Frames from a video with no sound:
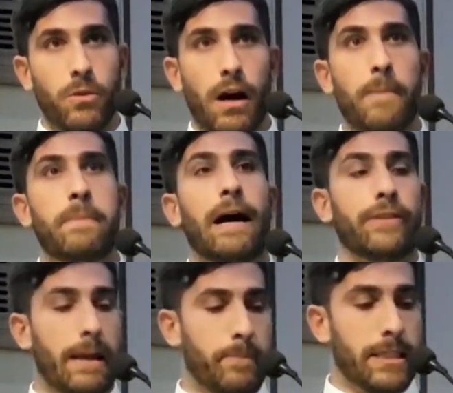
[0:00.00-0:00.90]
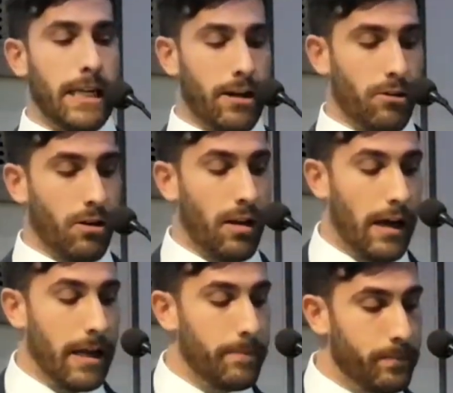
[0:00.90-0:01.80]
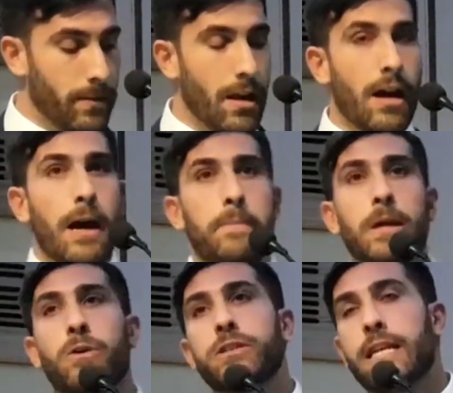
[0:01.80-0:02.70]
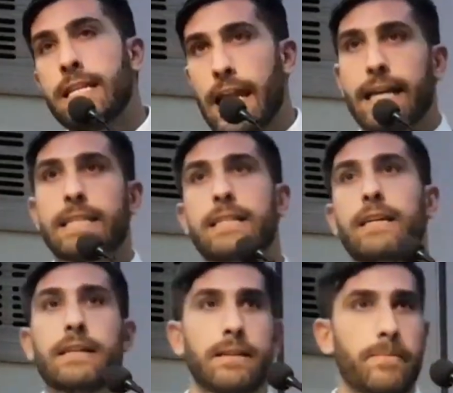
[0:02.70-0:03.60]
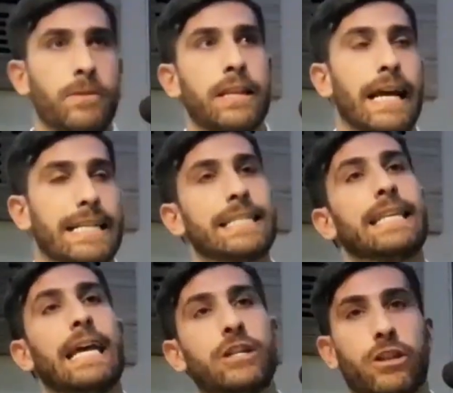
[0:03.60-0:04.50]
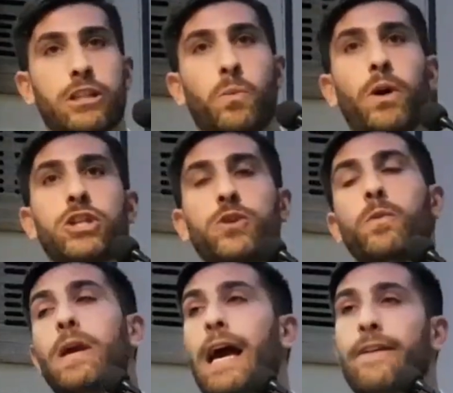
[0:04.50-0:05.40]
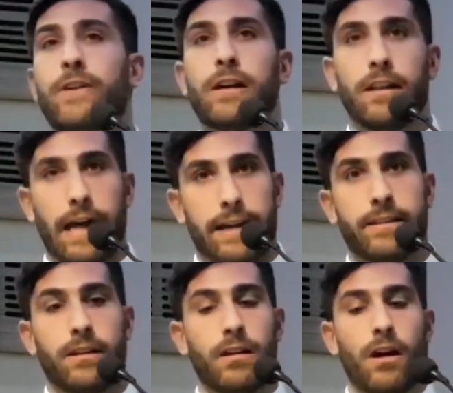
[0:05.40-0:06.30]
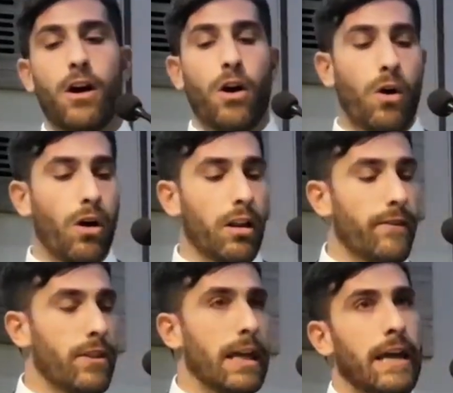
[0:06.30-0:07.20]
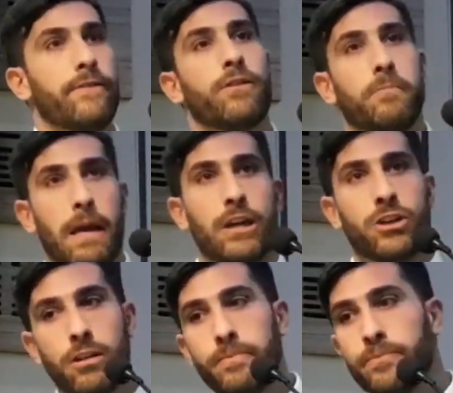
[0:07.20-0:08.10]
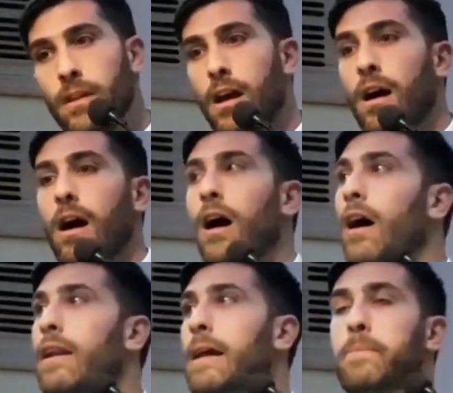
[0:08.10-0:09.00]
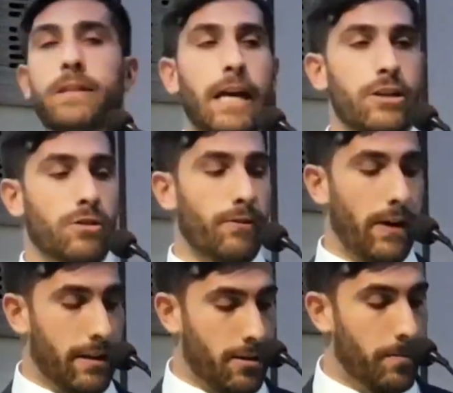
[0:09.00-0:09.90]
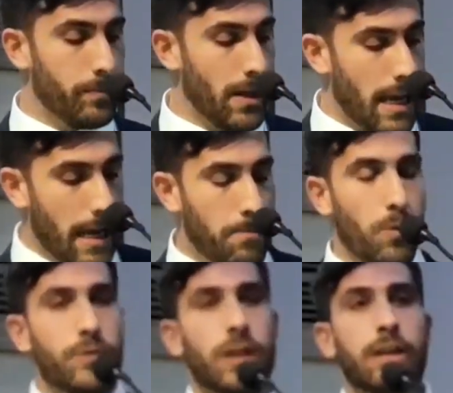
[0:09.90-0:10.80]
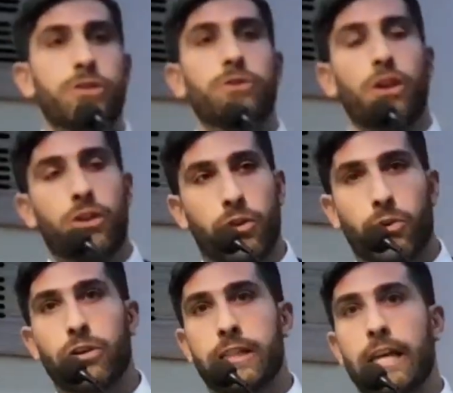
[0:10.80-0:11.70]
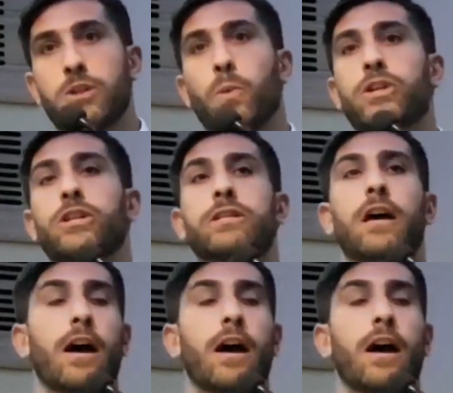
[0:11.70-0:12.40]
to do about that particular client. Because the next the next stage in this, once you have collected all of the information on a potential victim, then moves on to the third stage, which